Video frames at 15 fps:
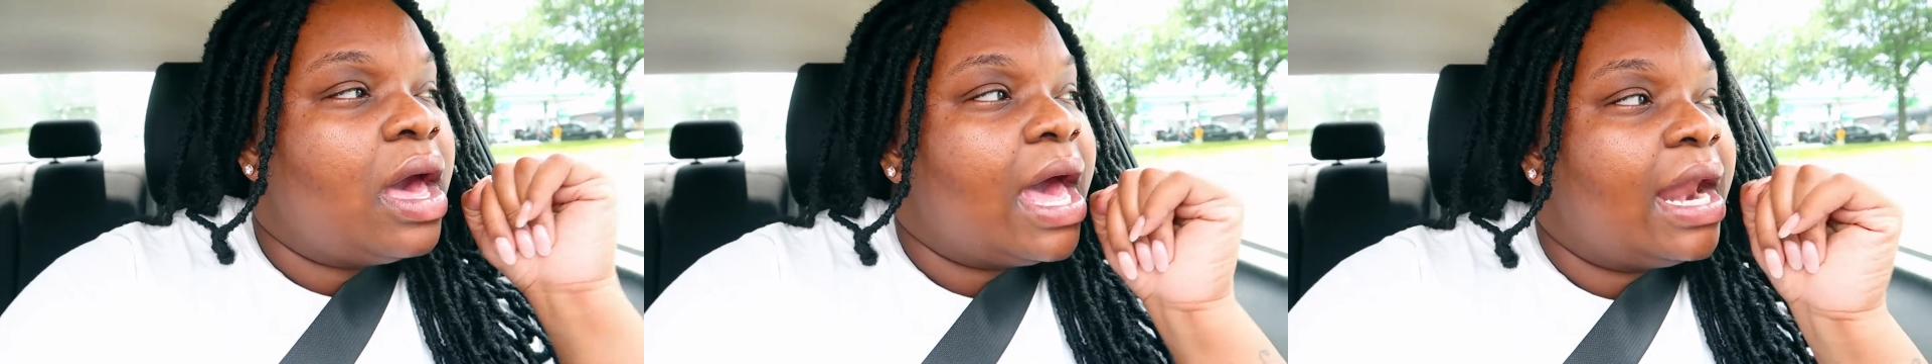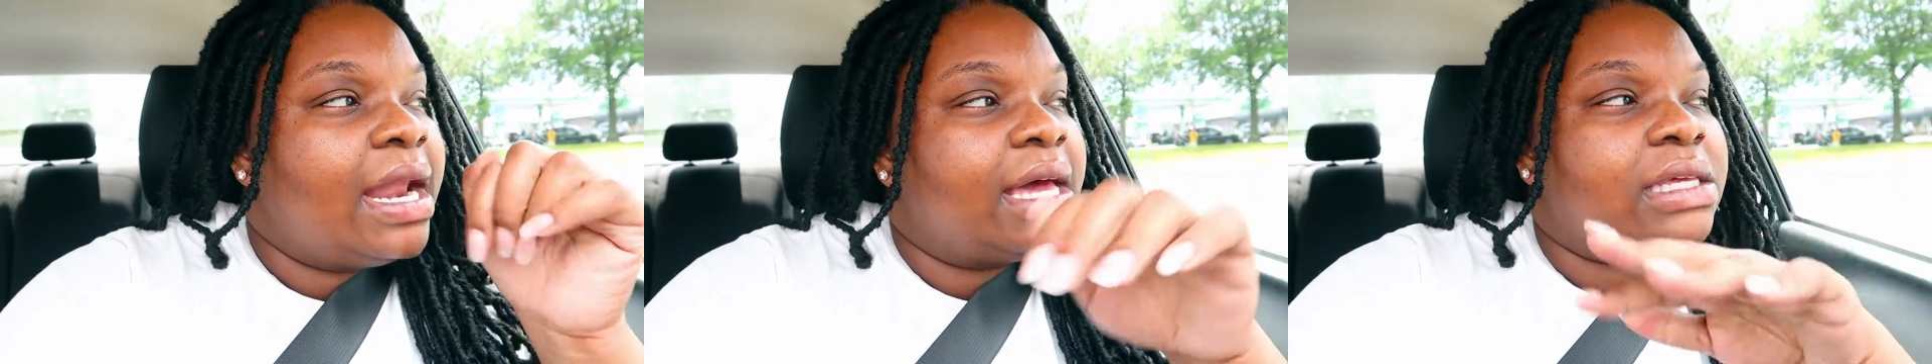
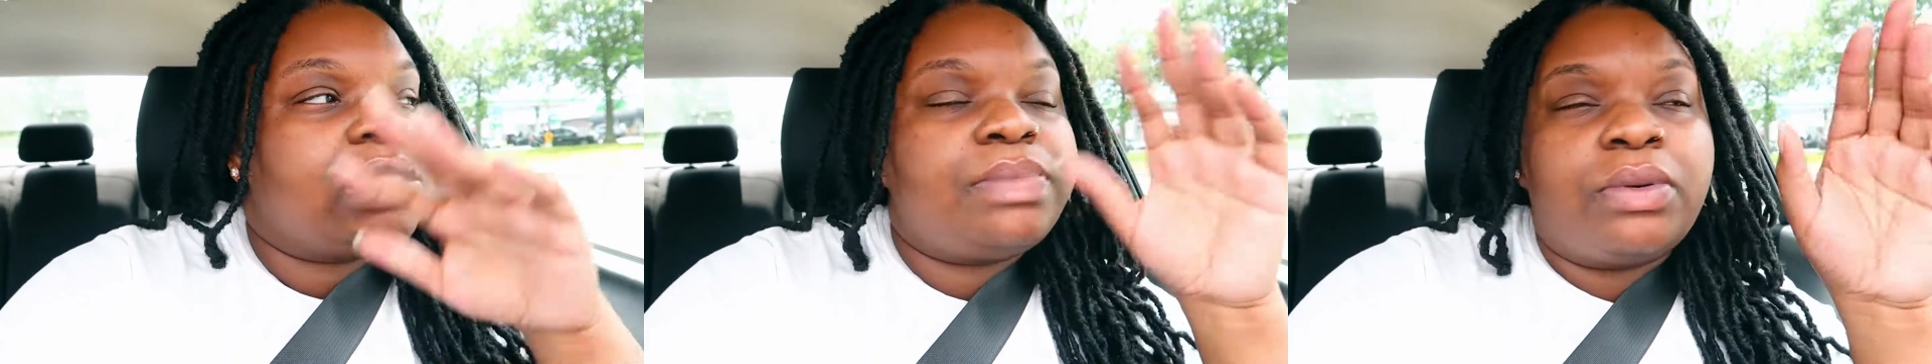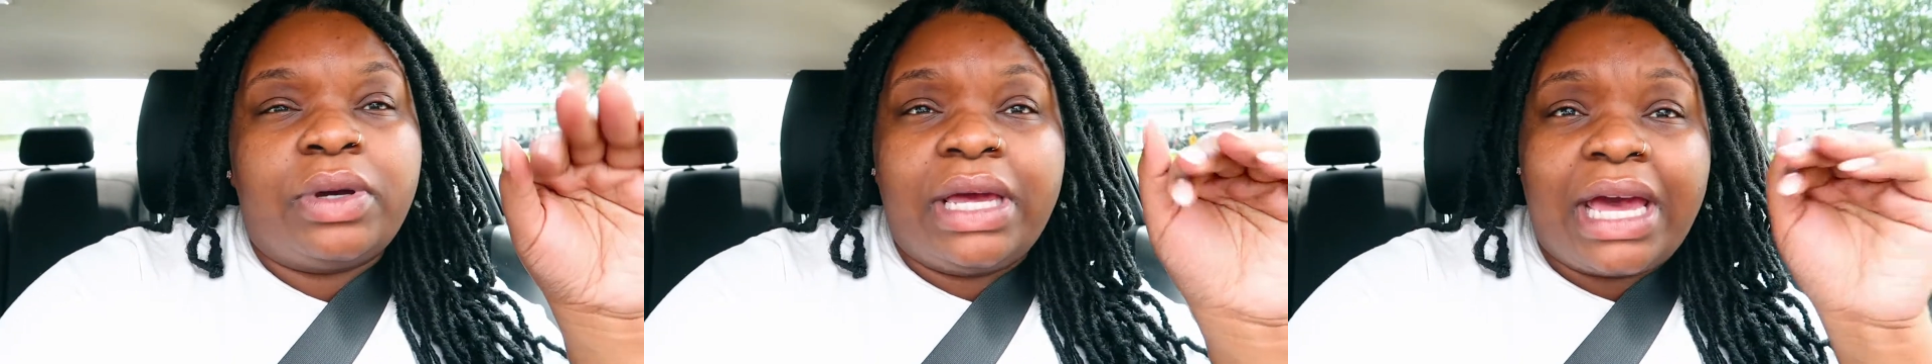The
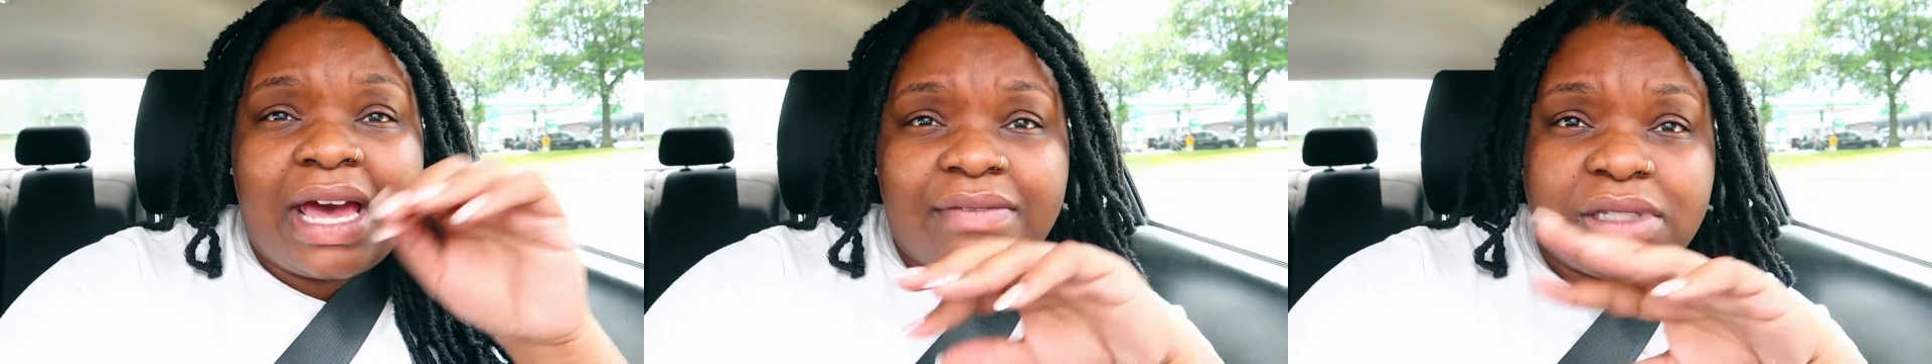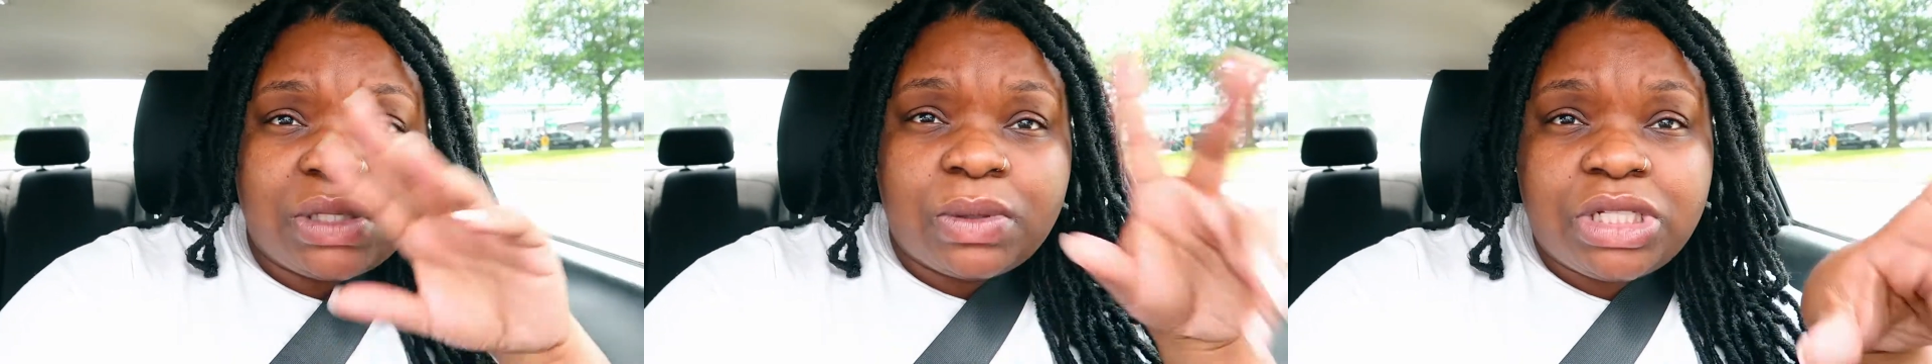next point, I
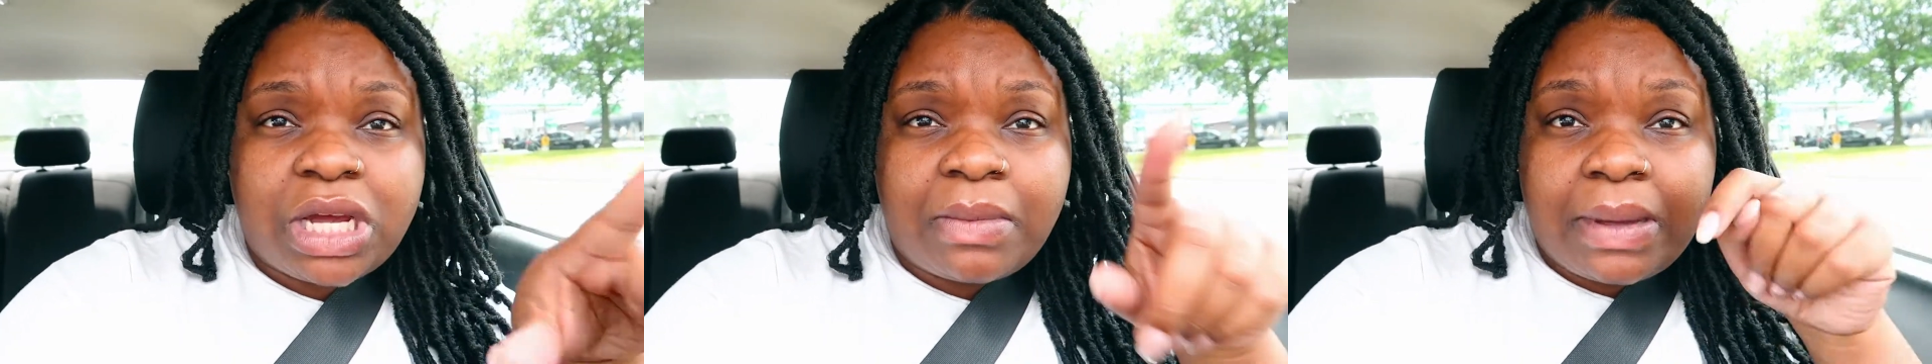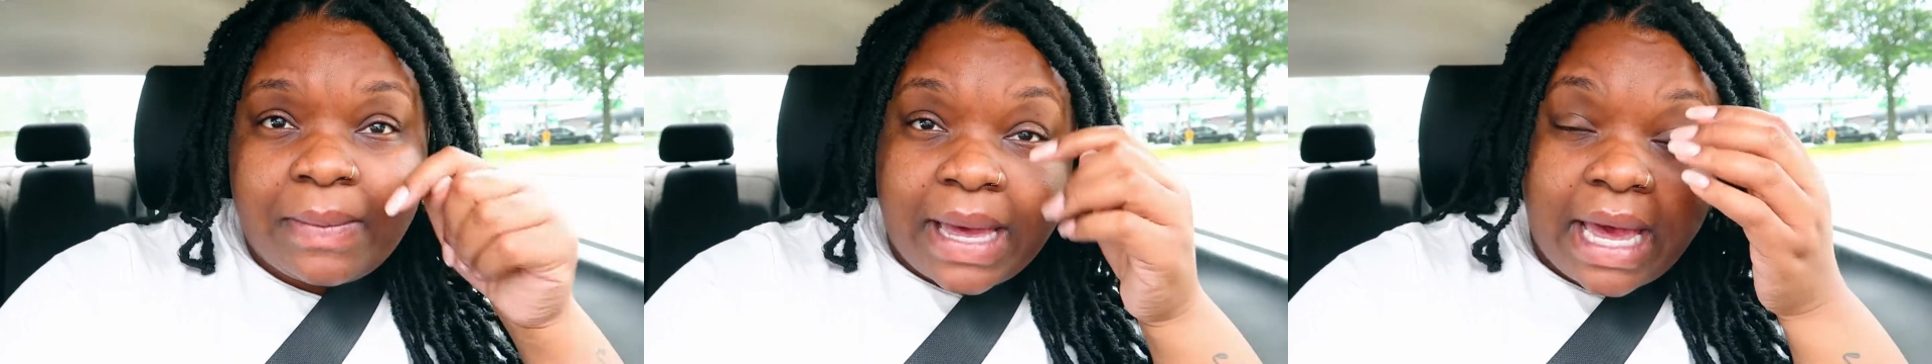have to switch
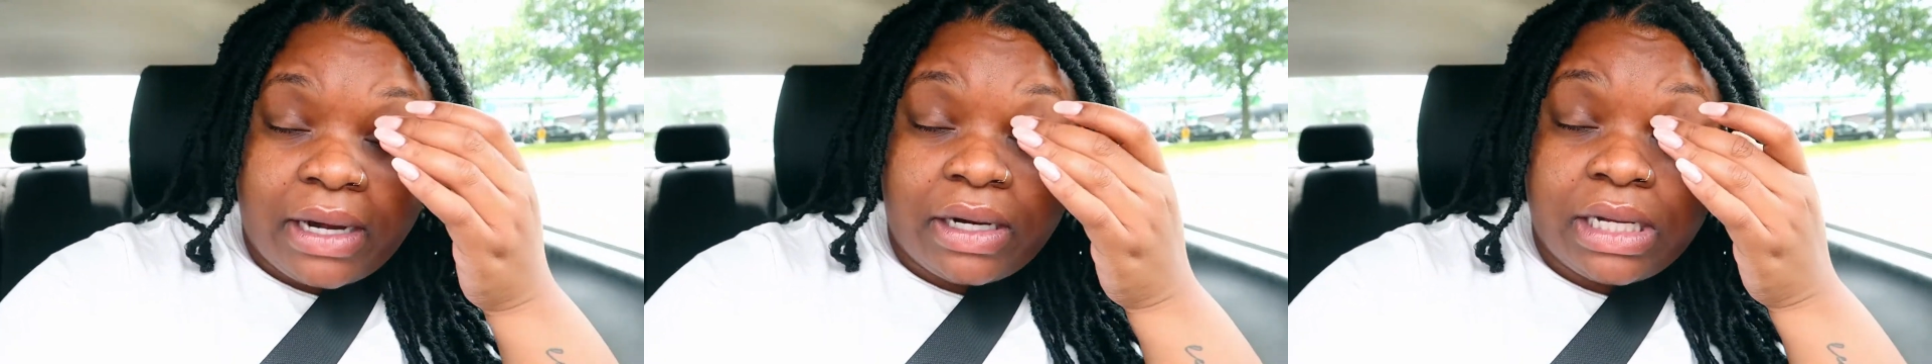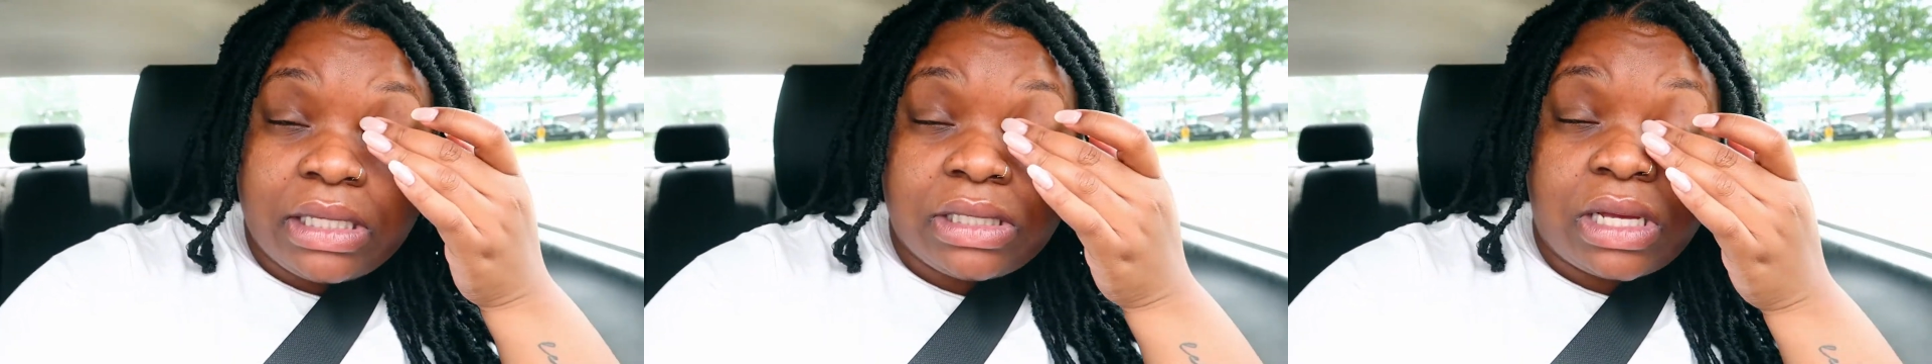out my
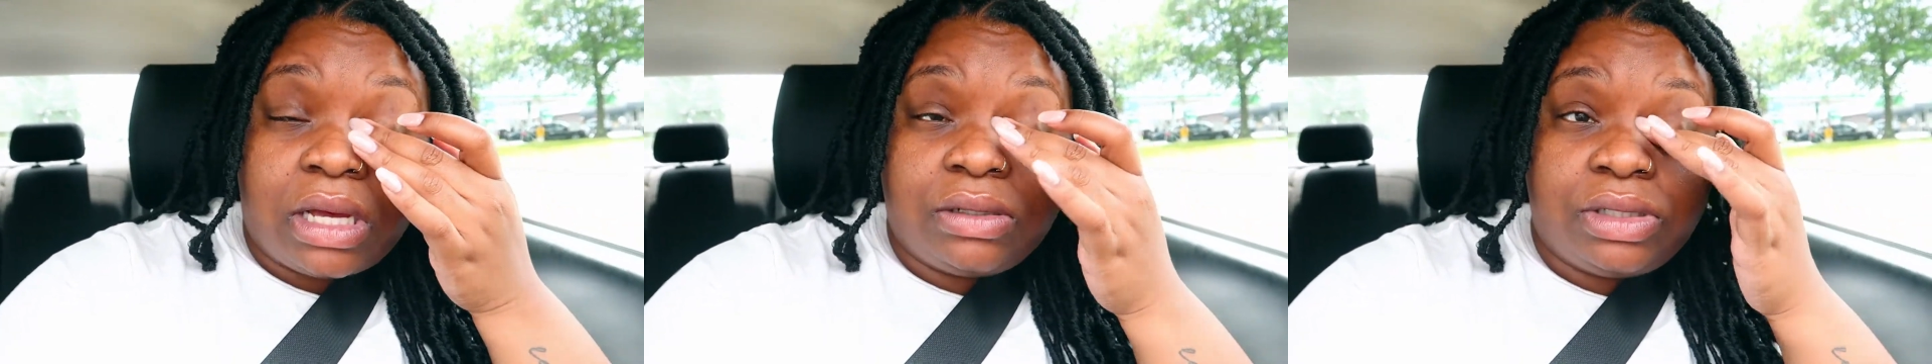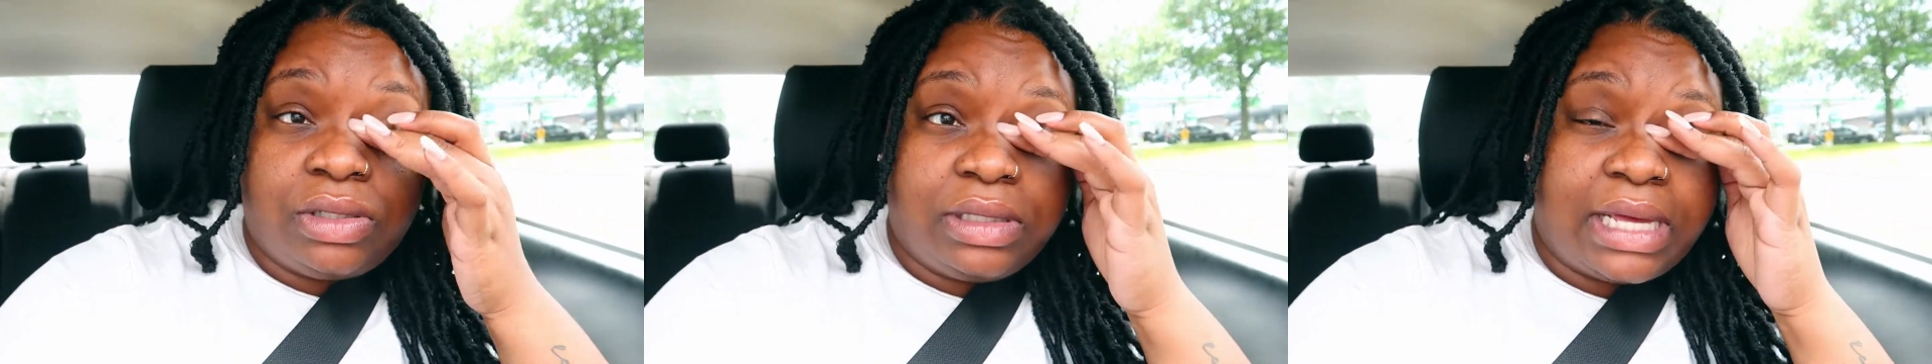battery, so
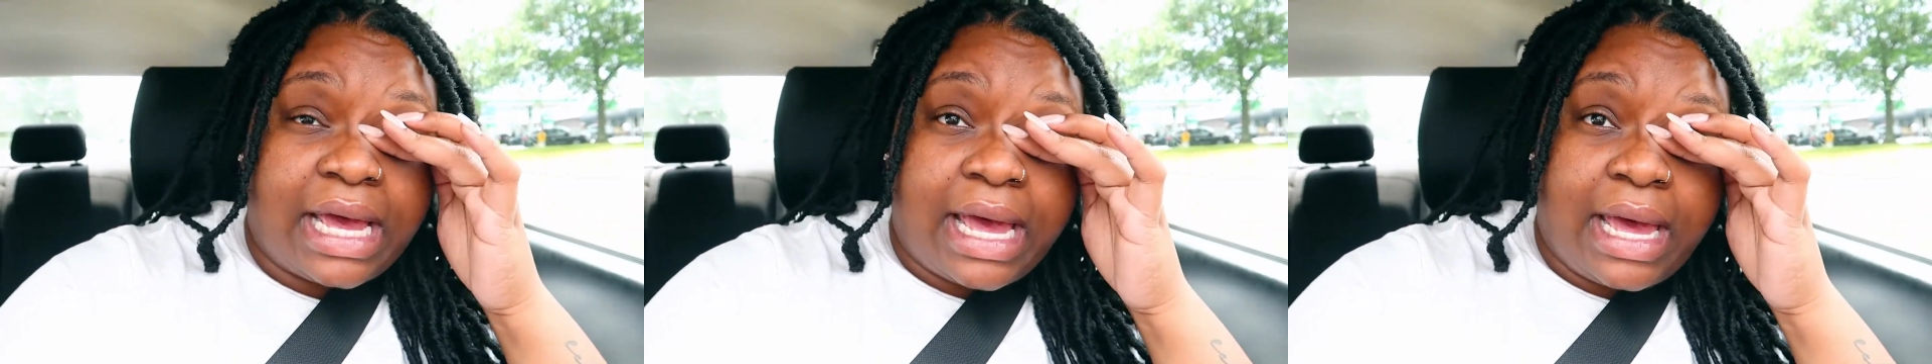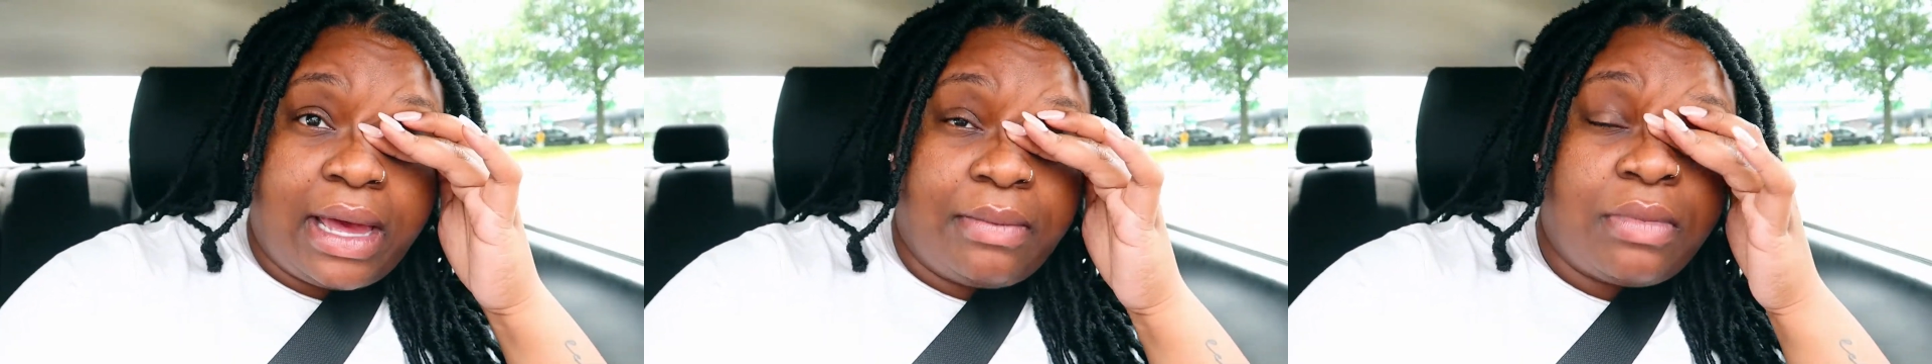I'll do that.